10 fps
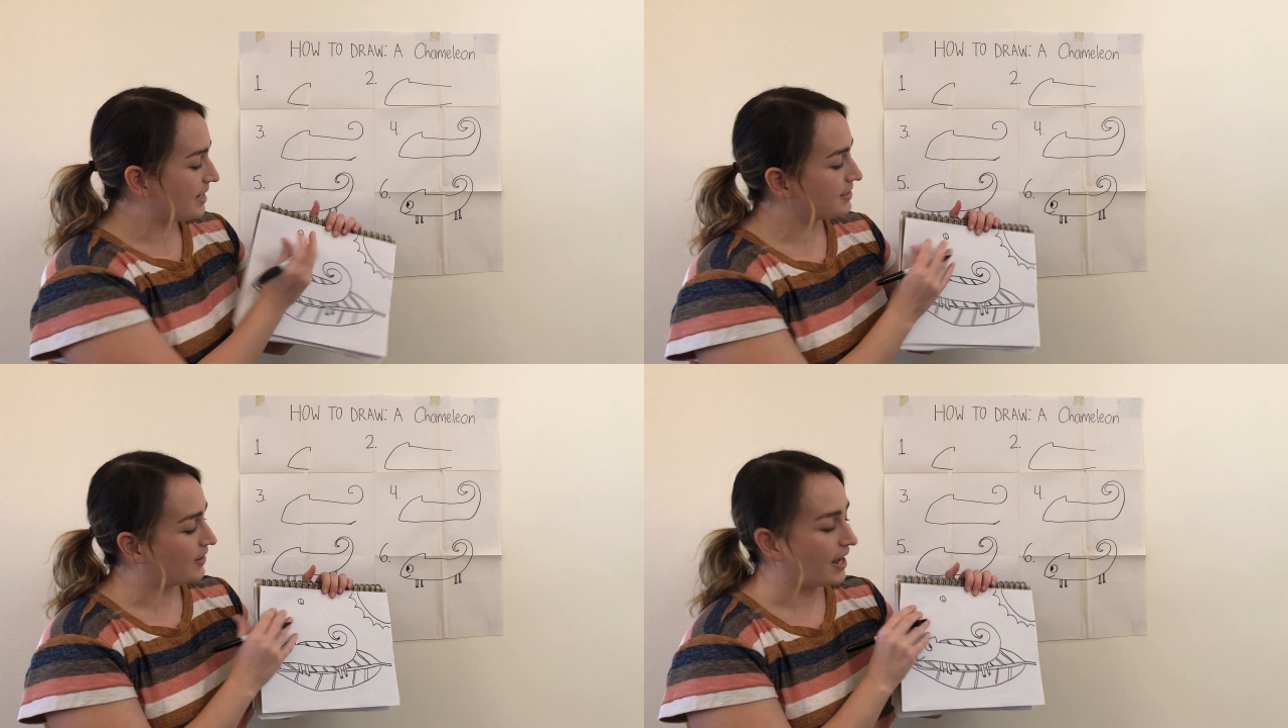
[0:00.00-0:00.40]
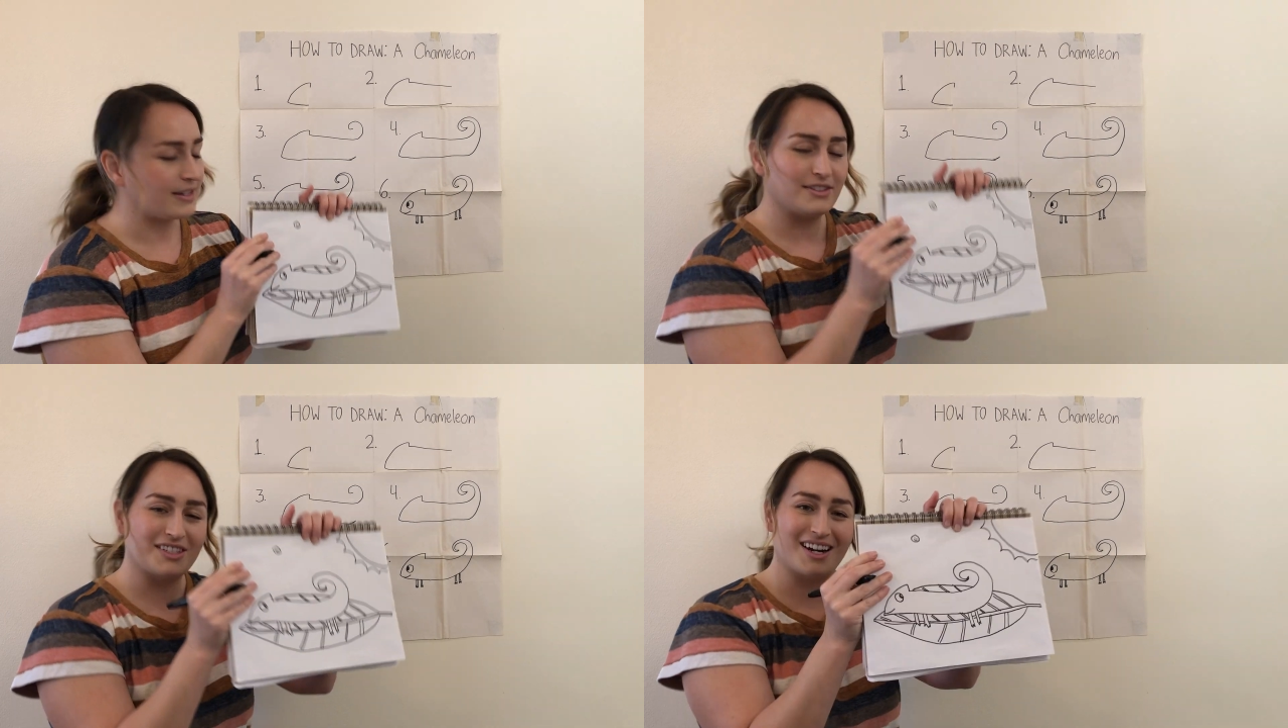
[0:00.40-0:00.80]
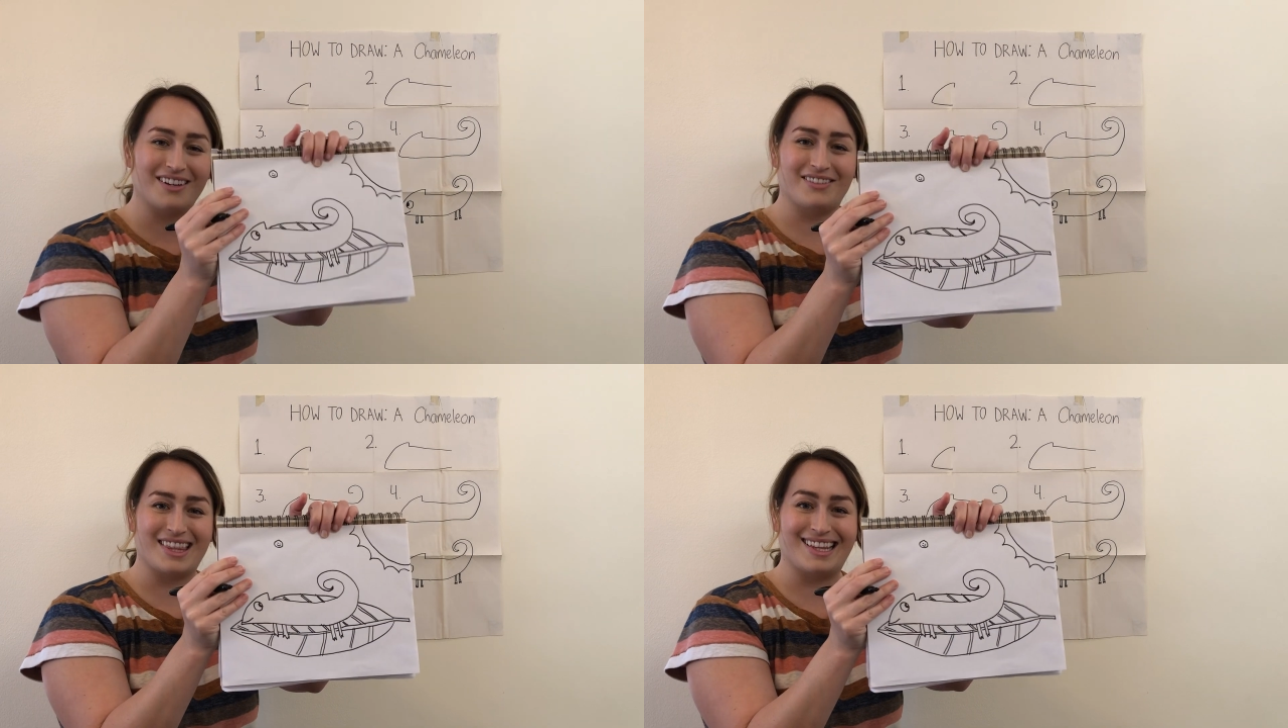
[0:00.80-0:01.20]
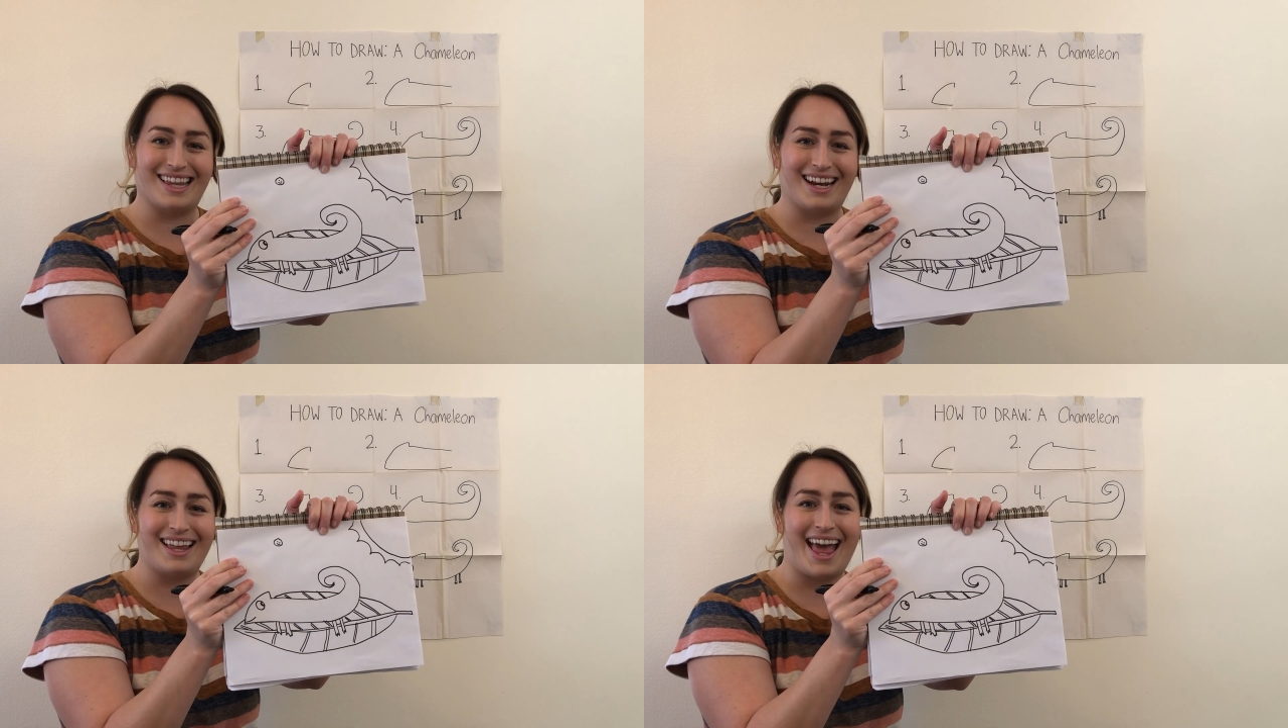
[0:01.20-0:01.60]
So I started with a
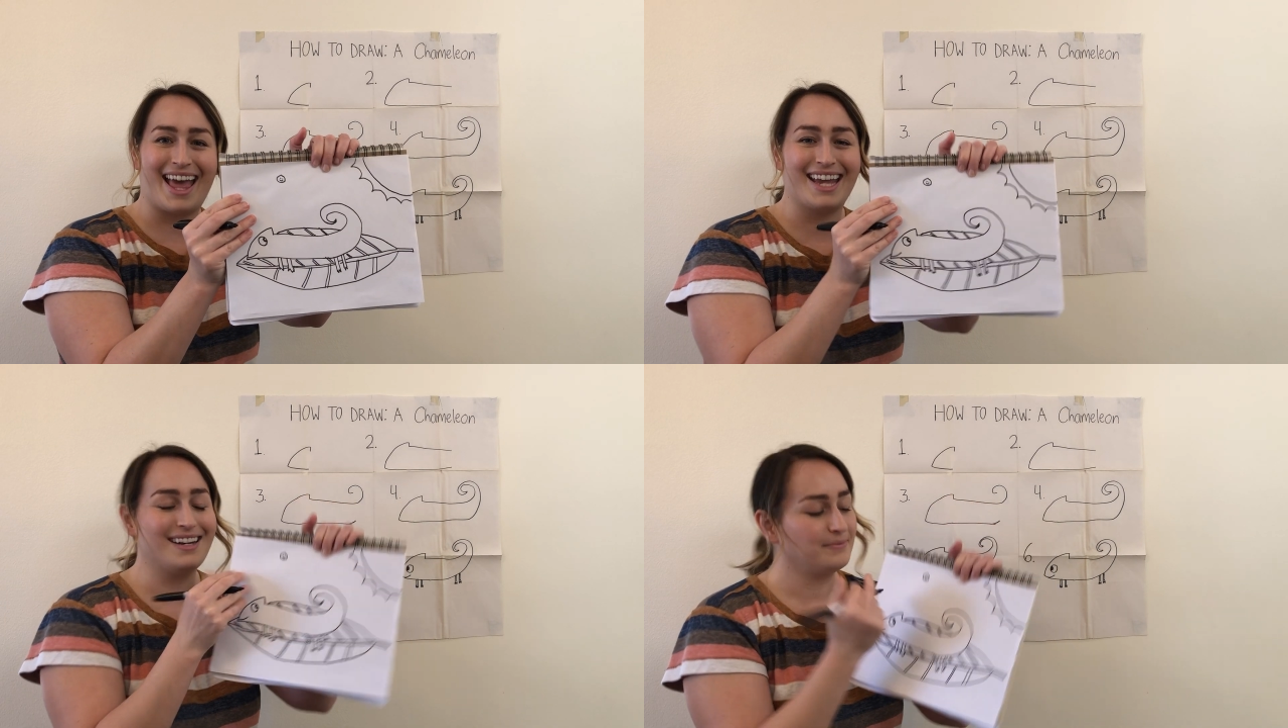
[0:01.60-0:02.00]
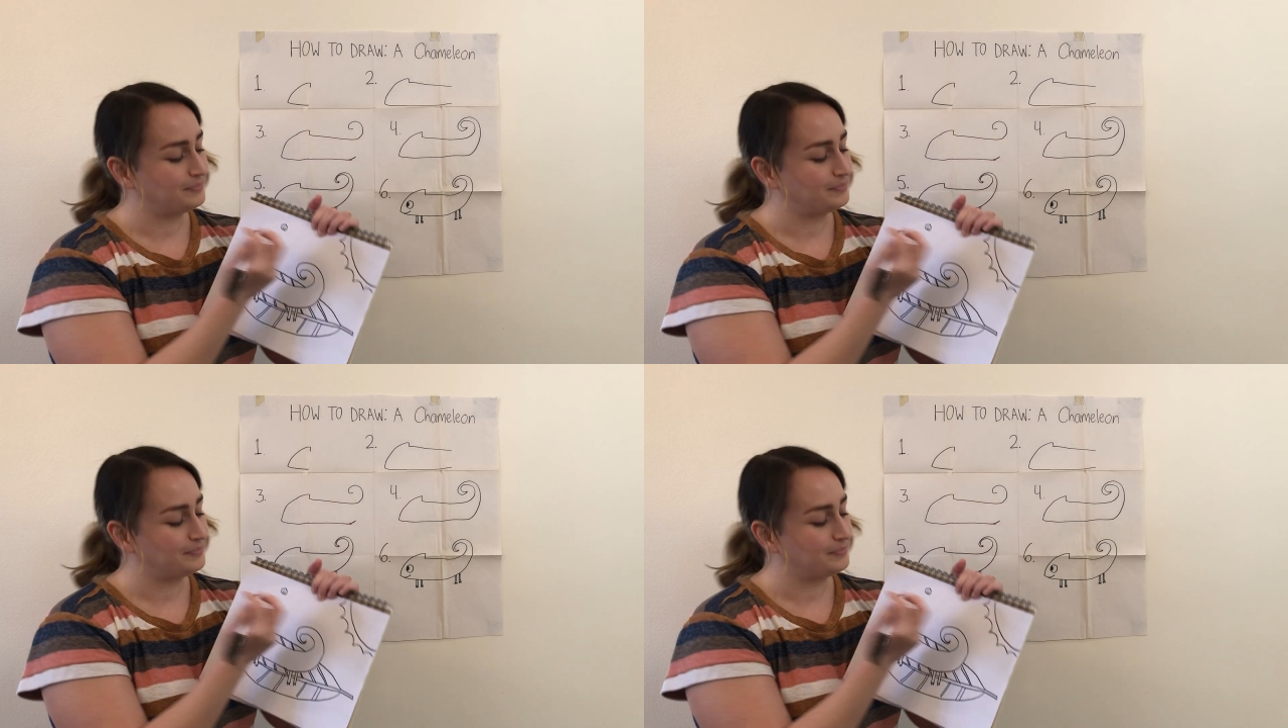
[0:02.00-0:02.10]
little head